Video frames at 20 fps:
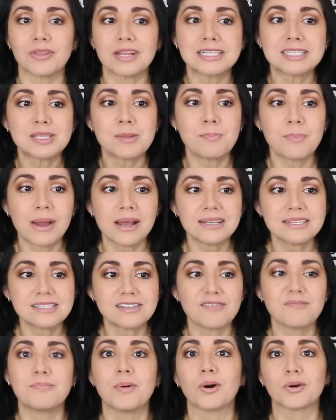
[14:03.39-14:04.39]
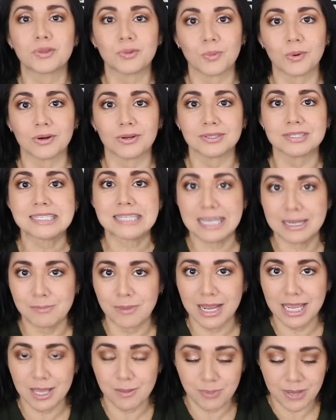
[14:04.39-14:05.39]
It's the best of both worlds in
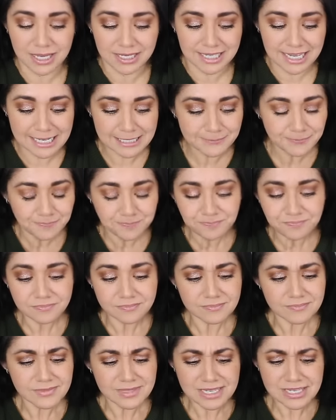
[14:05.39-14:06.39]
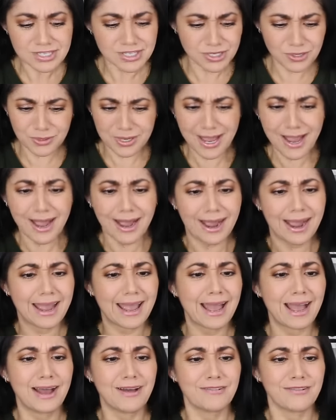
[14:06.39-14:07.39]
my opinion. So yeah, I
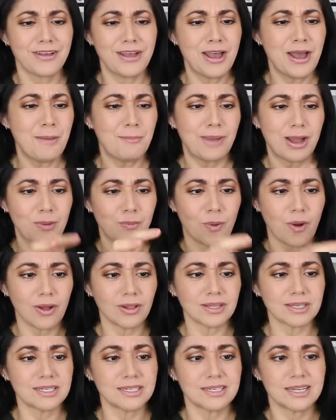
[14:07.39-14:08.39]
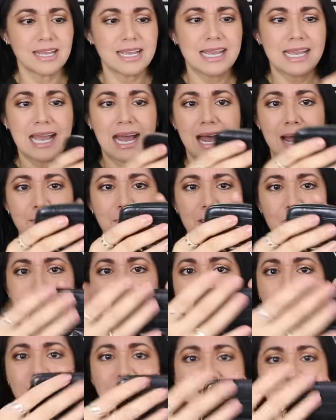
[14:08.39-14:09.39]
have my wallet, uh, my
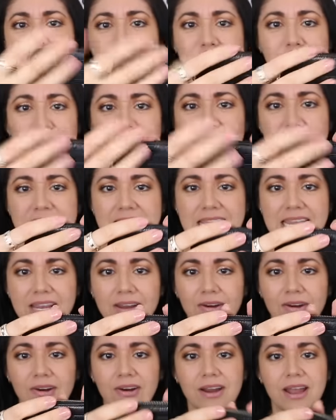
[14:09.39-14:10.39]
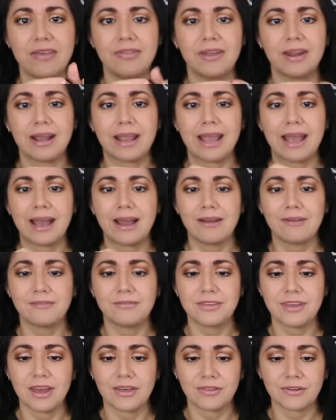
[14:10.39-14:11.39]
wallet essentials here, and then I have
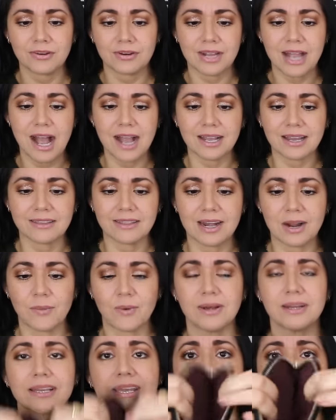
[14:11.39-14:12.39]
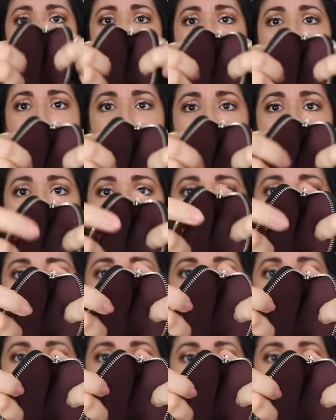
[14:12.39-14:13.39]
the other kaka that I want to carry with me
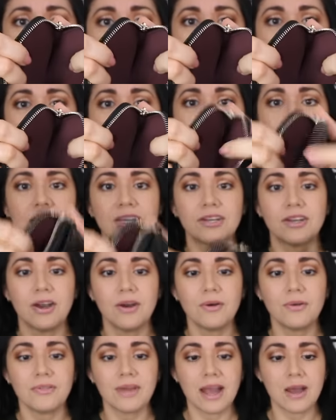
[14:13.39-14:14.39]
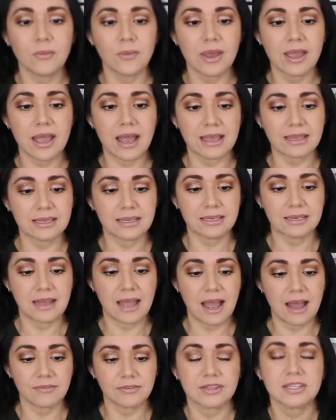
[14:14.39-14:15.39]
in here, you know, and that way I can
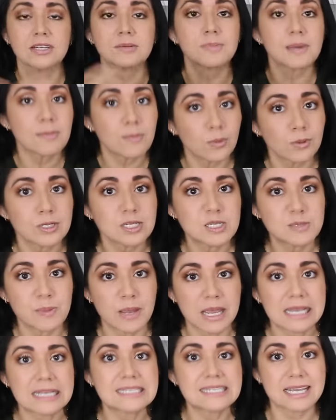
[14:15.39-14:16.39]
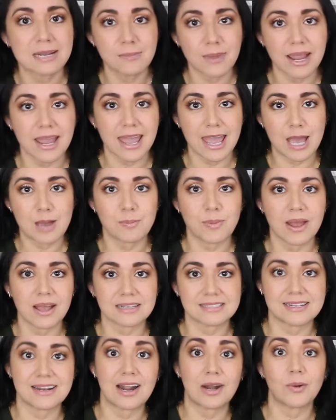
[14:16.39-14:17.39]
have a little bit more space in my
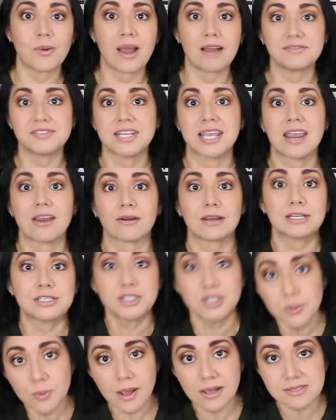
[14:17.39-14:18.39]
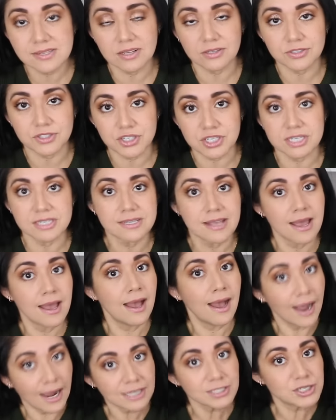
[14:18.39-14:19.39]
handbags and I don't have to carry two SLGs.
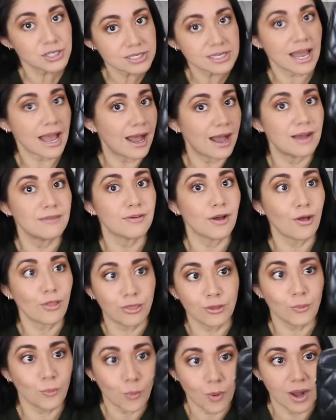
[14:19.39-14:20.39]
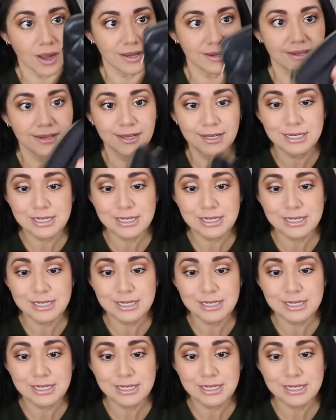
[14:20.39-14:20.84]
I just have the one.